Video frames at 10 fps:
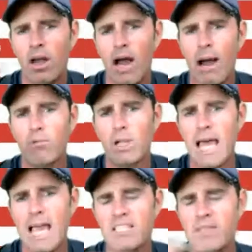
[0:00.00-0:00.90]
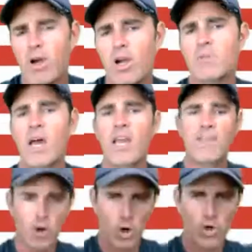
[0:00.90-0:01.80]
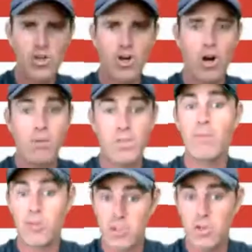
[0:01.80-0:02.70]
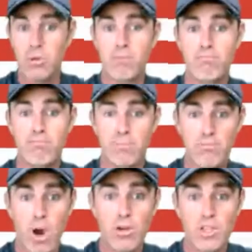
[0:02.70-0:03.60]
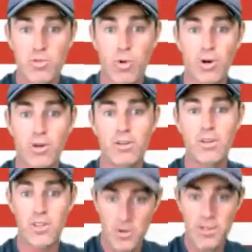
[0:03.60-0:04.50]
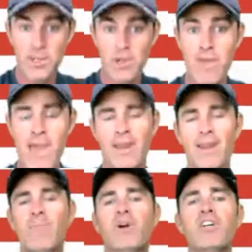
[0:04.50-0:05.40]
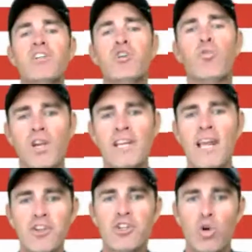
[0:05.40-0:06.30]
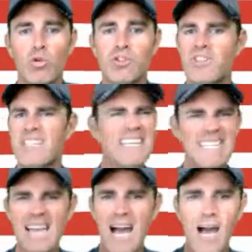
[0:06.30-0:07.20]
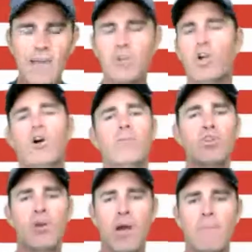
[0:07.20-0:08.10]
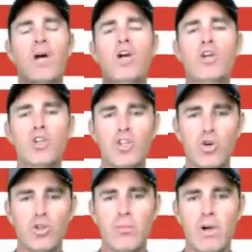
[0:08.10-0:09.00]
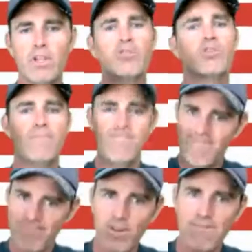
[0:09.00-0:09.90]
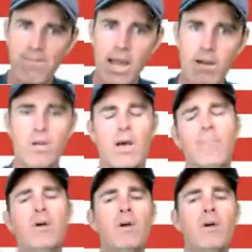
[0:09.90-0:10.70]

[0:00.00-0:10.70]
I'm relaxing my arms. If you're holding your arms up, you're doing bonus work. And you can do that because you're working out your shoulders. Anytime your arms are up, your shoulder muscles, they're firing up.